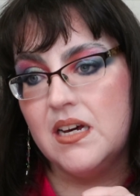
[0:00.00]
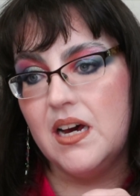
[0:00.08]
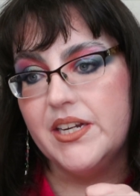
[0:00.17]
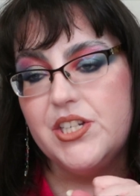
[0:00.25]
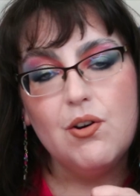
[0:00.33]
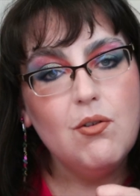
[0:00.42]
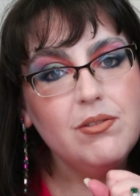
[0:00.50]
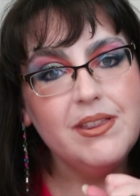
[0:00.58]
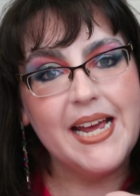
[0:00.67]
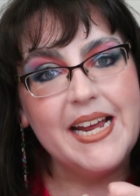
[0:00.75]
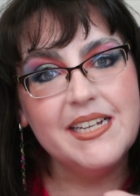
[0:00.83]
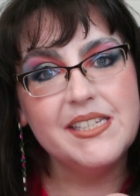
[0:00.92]
I don't
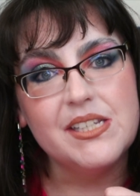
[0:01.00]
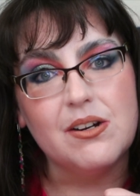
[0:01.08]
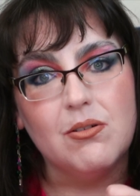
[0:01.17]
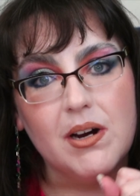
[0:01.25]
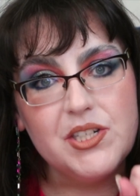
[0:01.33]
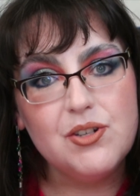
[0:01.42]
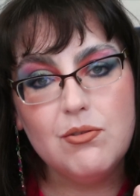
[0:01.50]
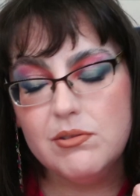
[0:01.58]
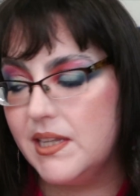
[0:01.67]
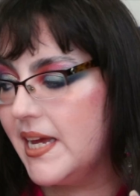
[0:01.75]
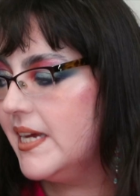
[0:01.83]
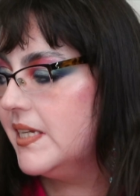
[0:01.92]
think so. I don't
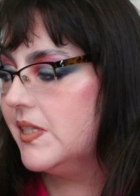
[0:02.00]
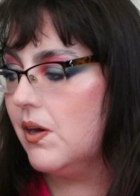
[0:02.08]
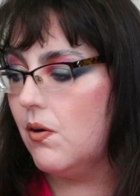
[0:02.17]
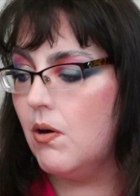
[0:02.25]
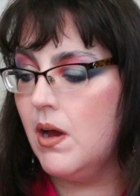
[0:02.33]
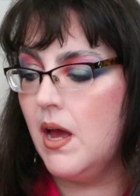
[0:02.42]
think so.